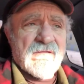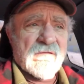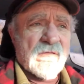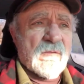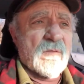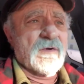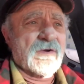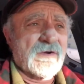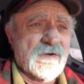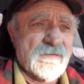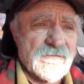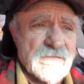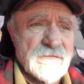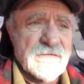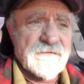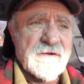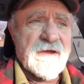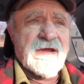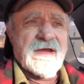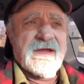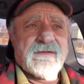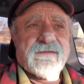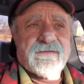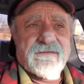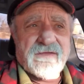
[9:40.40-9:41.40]
have a wonderful
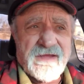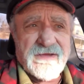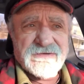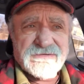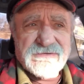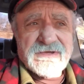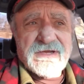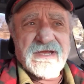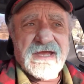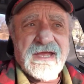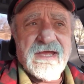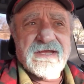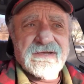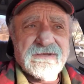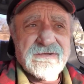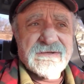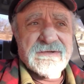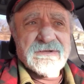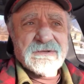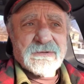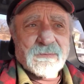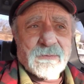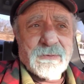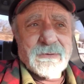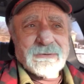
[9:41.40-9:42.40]
day. Thanks again.
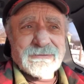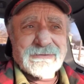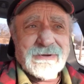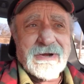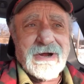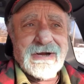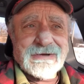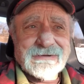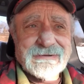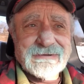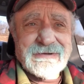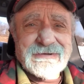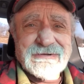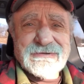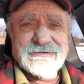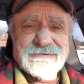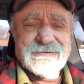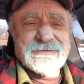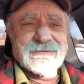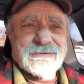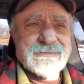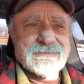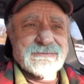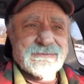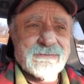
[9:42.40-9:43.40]
We'll talk to you
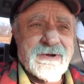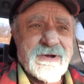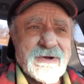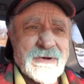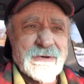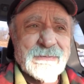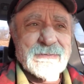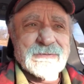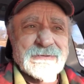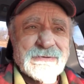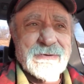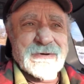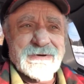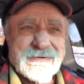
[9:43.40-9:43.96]
soon. Welcome to